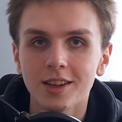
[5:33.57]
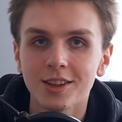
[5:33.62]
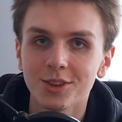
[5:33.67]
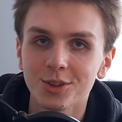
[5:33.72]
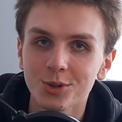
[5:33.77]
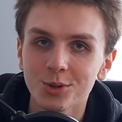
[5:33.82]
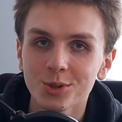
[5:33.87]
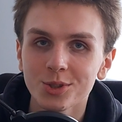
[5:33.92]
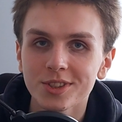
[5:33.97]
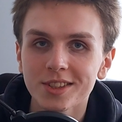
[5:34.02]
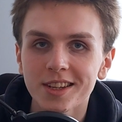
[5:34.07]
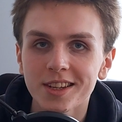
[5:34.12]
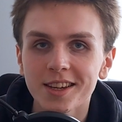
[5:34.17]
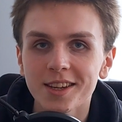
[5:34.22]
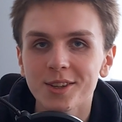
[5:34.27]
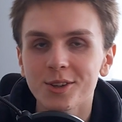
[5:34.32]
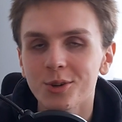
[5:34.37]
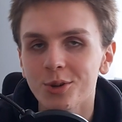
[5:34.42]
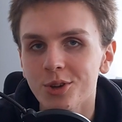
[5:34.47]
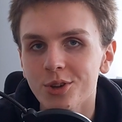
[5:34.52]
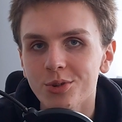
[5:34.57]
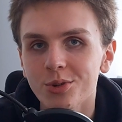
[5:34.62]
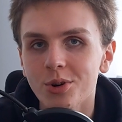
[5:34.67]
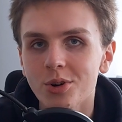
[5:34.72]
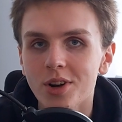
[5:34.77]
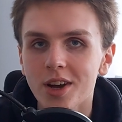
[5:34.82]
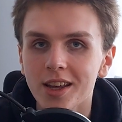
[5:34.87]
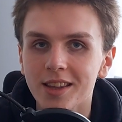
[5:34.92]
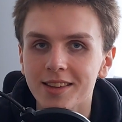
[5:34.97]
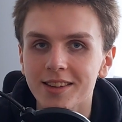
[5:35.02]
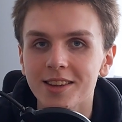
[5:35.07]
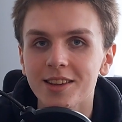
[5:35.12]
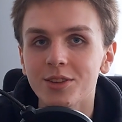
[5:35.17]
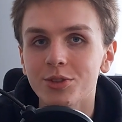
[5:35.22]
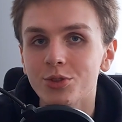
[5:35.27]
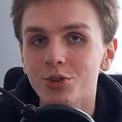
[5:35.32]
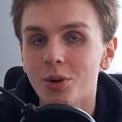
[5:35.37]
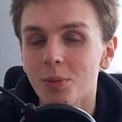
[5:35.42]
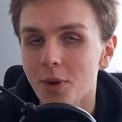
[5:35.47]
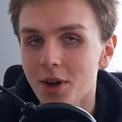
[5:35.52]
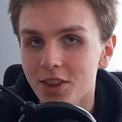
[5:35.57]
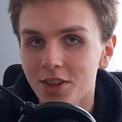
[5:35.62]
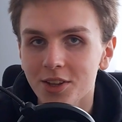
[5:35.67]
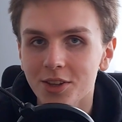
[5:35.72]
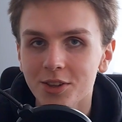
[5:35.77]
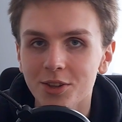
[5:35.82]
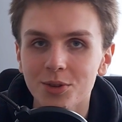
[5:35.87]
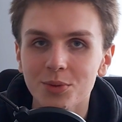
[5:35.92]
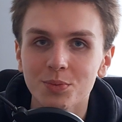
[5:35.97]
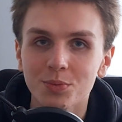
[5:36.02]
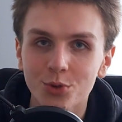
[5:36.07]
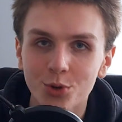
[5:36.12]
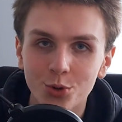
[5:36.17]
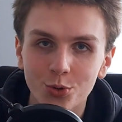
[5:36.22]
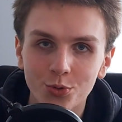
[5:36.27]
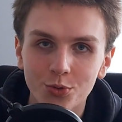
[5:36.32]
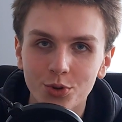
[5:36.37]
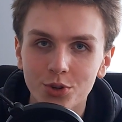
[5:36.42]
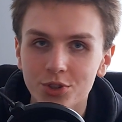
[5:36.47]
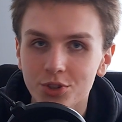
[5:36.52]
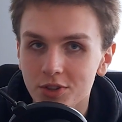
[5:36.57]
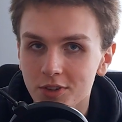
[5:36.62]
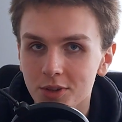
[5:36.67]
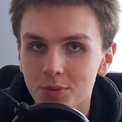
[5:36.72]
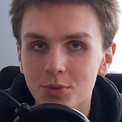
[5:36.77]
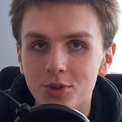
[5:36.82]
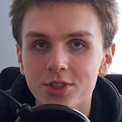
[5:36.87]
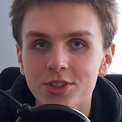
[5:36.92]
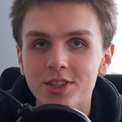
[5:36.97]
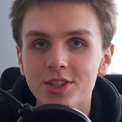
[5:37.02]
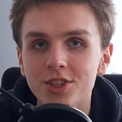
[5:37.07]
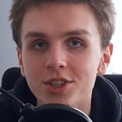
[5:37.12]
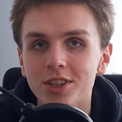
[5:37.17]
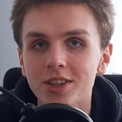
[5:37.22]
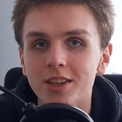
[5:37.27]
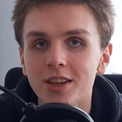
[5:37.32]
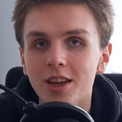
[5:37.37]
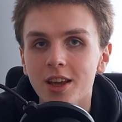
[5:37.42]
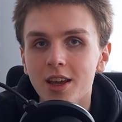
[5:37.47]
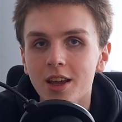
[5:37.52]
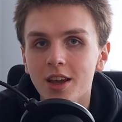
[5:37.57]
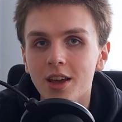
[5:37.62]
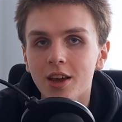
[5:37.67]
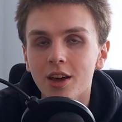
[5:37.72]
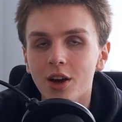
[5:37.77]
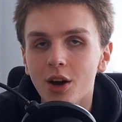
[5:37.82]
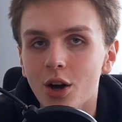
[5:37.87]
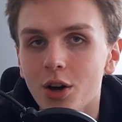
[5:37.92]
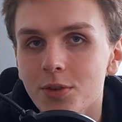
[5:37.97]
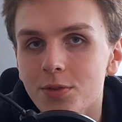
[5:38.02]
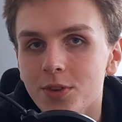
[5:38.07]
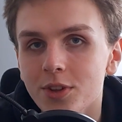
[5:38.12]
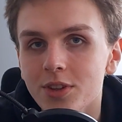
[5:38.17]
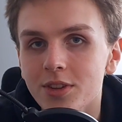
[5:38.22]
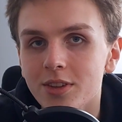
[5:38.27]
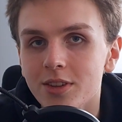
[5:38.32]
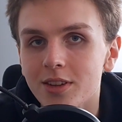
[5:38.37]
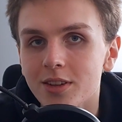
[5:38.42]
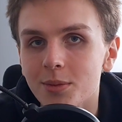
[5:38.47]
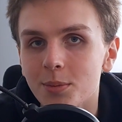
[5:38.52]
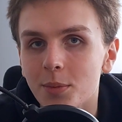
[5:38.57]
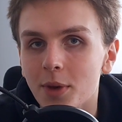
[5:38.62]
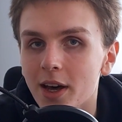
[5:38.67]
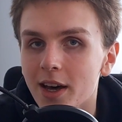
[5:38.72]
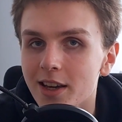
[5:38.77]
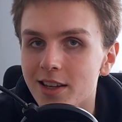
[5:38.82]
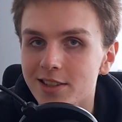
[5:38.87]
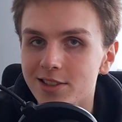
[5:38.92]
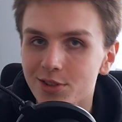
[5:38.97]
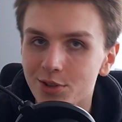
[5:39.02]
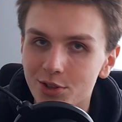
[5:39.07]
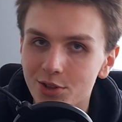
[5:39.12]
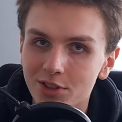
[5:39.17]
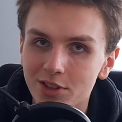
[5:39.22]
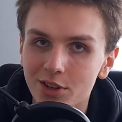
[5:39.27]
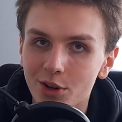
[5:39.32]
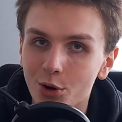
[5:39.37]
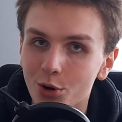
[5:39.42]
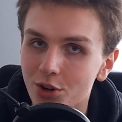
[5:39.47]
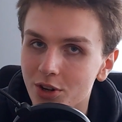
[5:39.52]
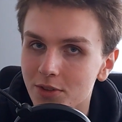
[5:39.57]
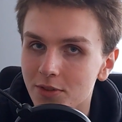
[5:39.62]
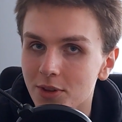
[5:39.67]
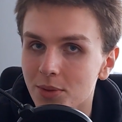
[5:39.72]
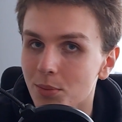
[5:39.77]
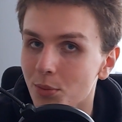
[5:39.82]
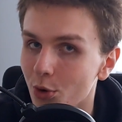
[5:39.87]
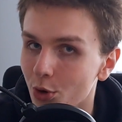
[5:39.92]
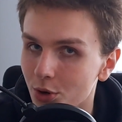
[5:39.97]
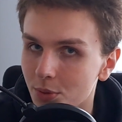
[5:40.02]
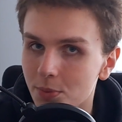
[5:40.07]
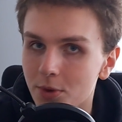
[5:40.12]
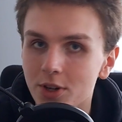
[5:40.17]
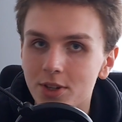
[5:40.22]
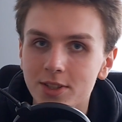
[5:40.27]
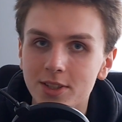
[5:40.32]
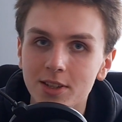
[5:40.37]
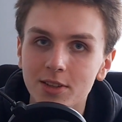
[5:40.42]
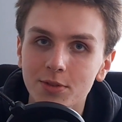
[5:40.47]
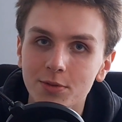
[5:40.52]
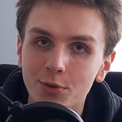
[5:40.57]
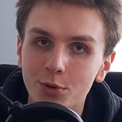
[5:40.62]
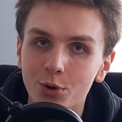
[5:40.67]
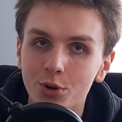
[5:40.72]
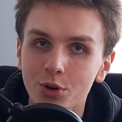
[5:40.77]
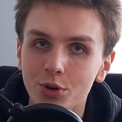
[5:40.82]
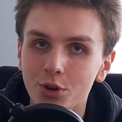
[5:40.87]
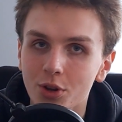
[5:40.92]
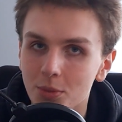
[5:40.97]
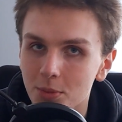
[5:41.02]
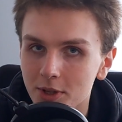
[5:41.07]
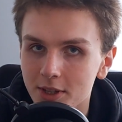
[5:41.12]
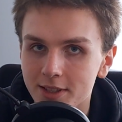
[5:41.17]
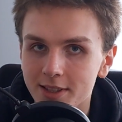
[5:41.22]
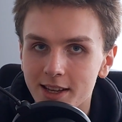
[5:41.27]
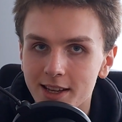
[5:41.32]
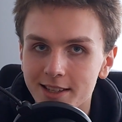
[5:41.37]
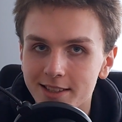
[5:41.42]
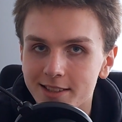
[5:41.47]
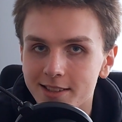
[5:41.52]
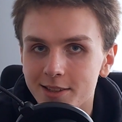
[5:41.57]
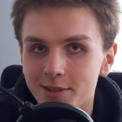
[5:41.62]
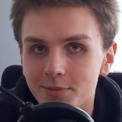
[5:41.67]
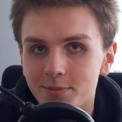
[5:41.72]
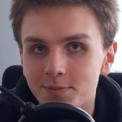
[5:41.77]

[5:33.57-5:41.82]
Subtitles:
Tools like Cohererun can dramatically improve retrieval precision, often by 30 or even more % for complex tasks.